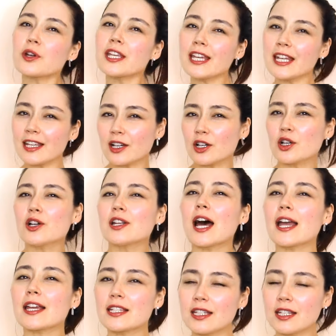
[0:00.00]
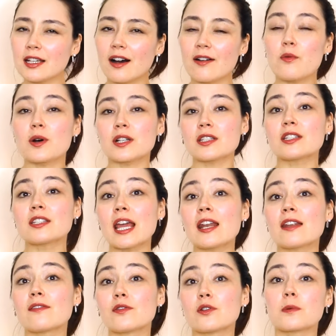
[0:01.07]
we're getting a good idea of what
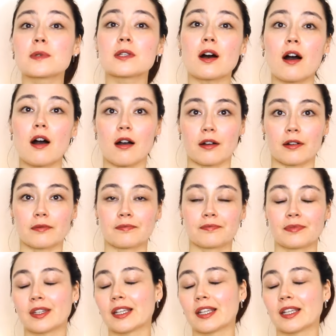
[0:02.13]
stative verbs are.